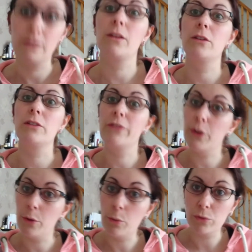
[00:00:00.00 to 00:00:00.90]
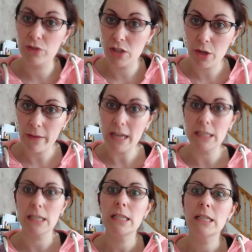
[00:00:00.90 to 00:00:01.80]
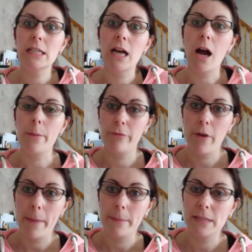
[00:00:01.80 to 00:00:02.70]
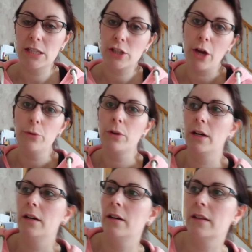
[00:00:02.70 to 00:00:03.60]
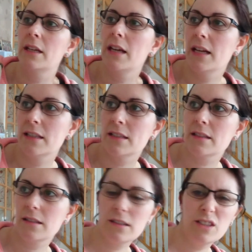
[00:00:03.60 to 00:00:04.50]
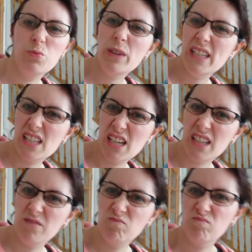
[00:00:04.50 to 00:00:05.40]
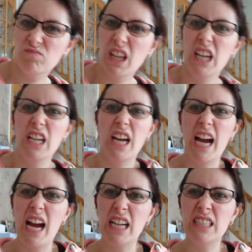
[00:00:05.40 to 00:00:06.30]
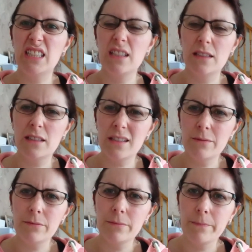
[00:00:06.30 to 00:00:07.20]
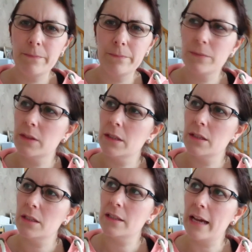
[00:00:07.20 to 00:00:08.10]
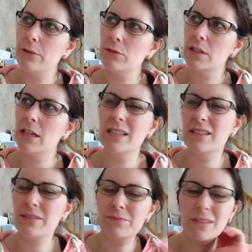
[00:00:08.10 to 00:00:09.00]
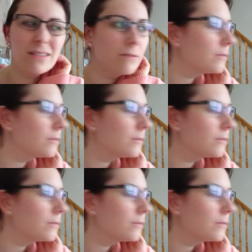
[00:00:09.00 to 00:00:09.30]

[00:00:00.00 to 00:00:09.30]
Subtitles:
Those of you who want to know that, I prefer Pepsi to Coke. I think it's sweeter, and it doesn't sound, it doesn't,